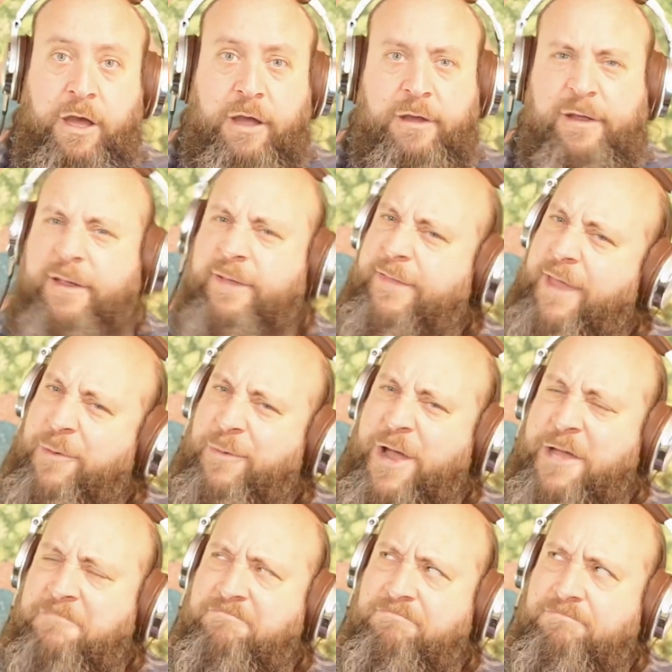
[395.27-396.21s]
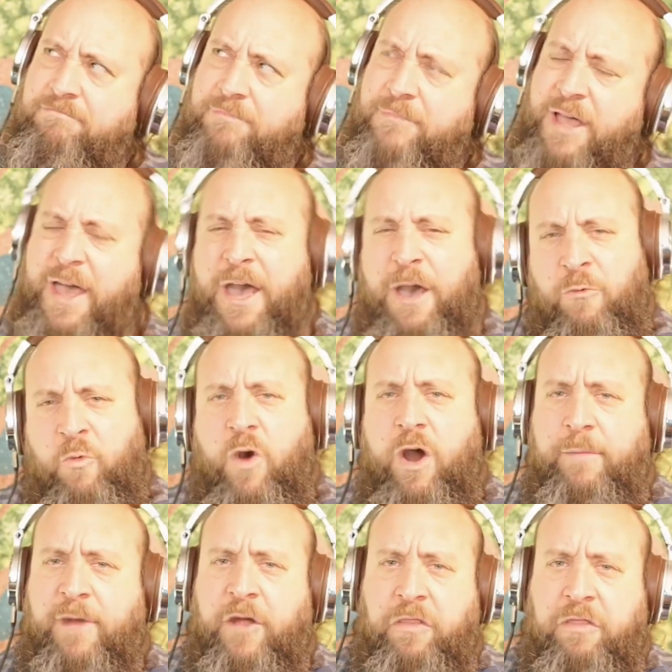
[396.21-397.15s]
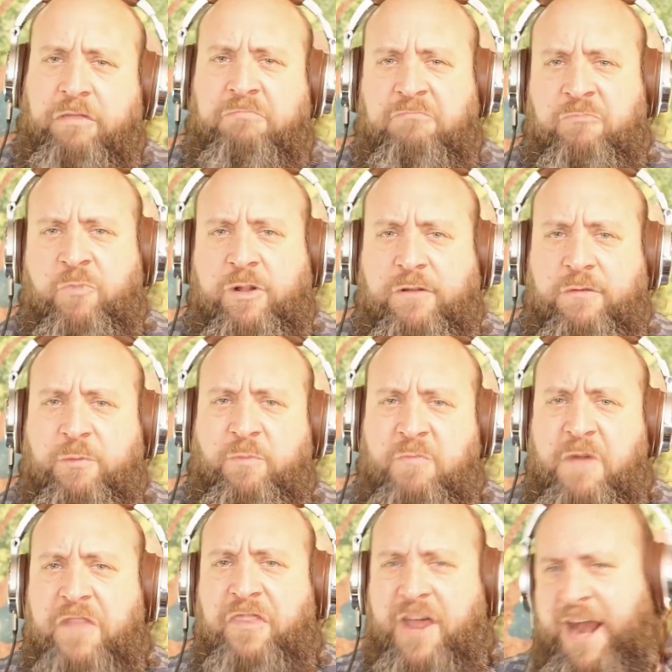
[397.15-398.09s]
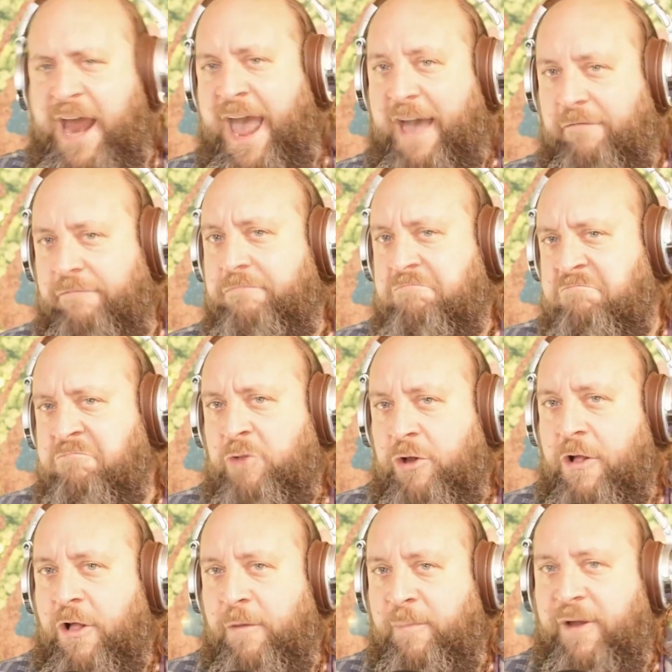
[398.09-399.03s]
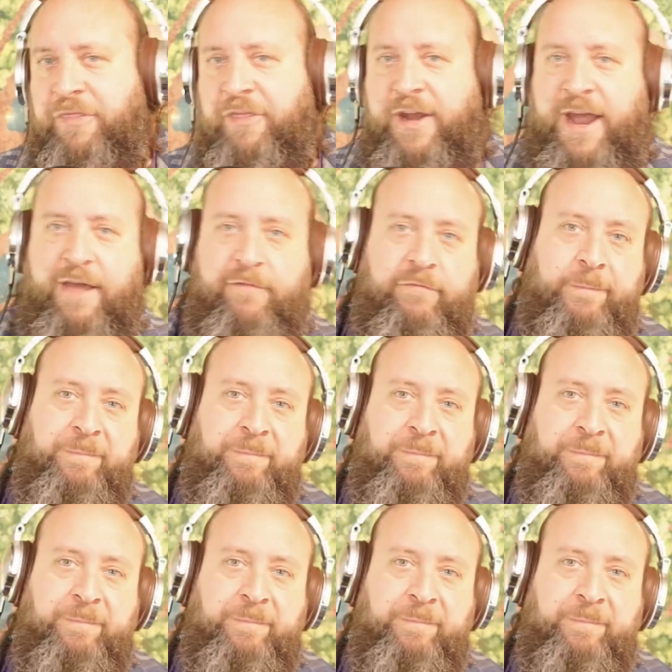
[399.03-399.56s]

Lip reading: Is that right? Yeah, 1 month. Well, month and a half. We'll call it month and a half.